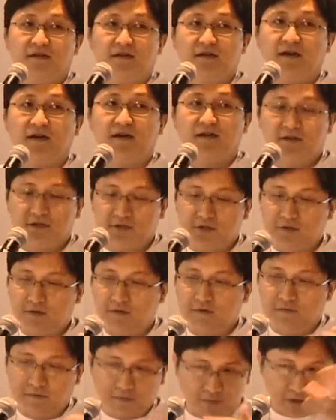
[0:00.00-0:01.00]
Yeah,
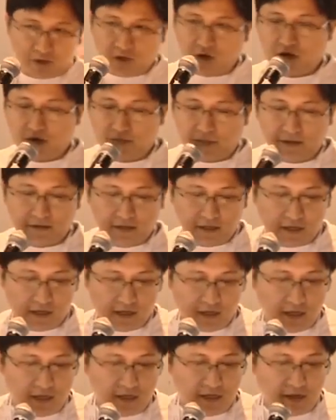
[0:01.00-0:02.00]
so we'll talk about it
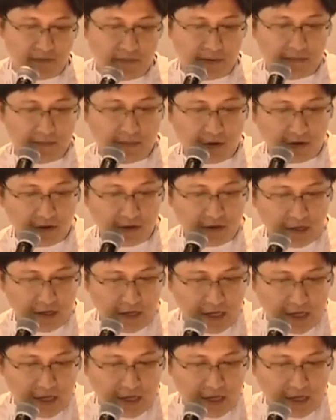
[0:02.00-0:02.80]
in a bit more.